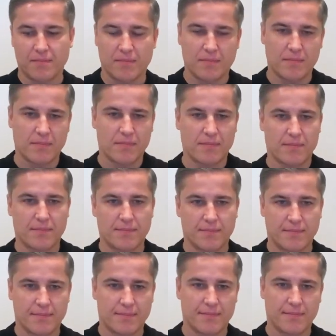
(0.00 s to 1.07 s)

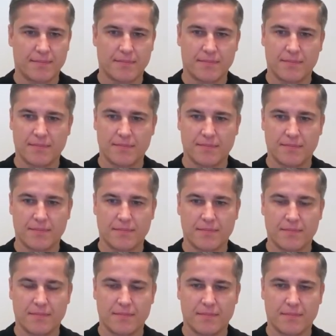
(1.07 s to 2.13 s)

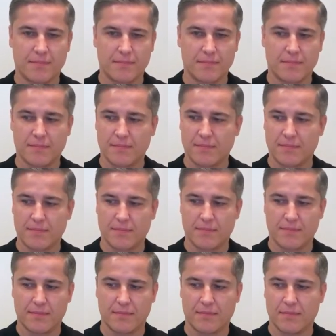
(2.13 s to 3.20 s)

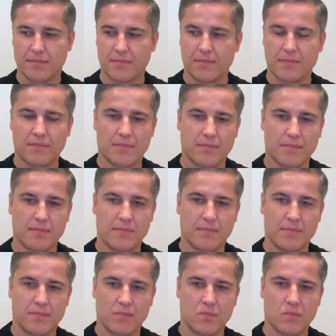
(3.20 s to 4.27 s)

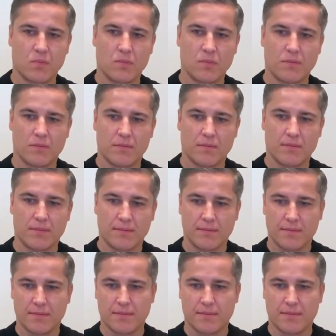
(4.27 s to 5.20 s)
[no speech]